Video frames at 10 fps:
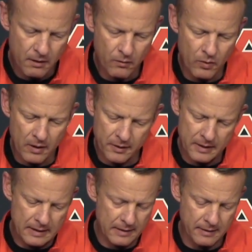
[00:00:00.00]
Well,
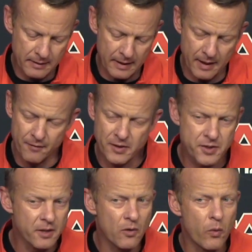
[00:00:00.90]
yeah, every
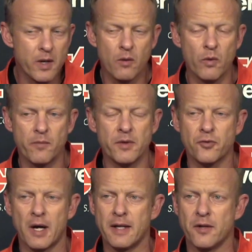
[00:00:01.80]
single week we've been
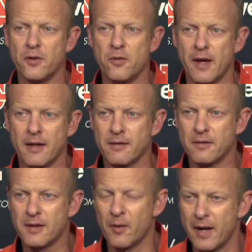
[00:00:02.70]
trying to do that.
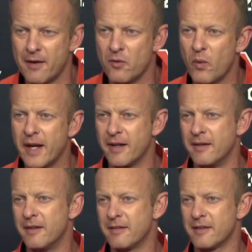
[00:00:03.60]
Yeah, we haven't waited,
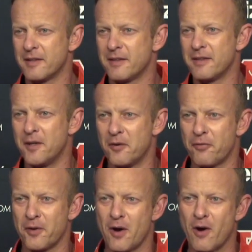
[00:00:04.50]
you know,
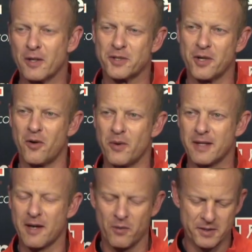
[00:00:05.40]
for the Arkansas week.
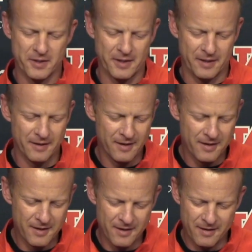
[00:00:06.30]
That wasn't a
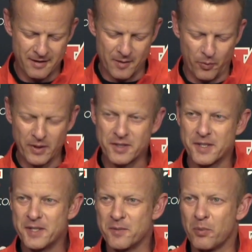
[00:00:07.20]

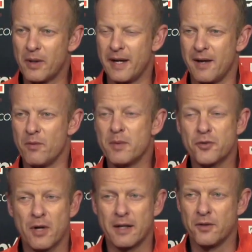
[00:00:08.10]
preseason plan. We've been
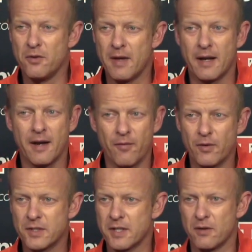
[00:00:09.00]
trying to do that
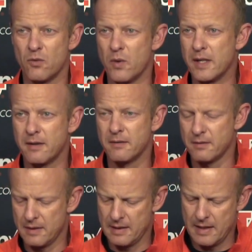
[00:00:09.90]
every single week.
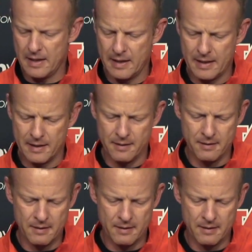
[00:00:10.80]
And